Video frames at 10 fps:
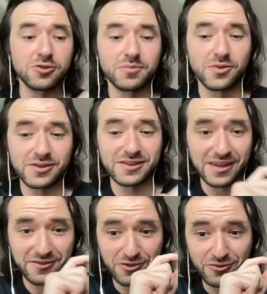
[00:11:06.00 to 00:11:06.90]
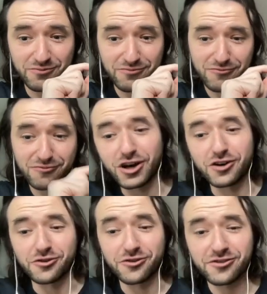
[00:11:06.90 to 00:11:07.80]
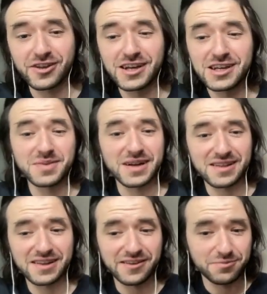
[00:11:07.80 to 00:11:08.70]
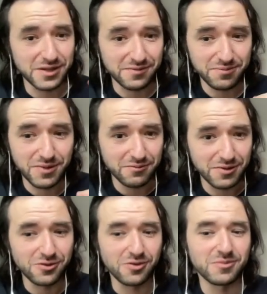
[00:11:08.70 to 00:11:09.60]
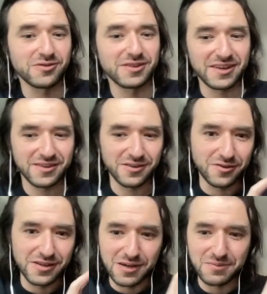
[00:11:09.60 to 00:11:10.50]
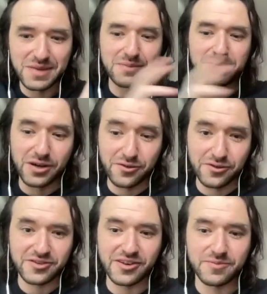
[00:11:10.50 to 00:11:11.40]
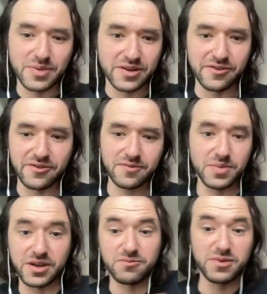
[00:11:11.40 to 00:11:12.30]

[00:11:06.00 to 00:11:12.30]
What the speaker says: multitask on those, but at least we're not multitasking on our main priorities because we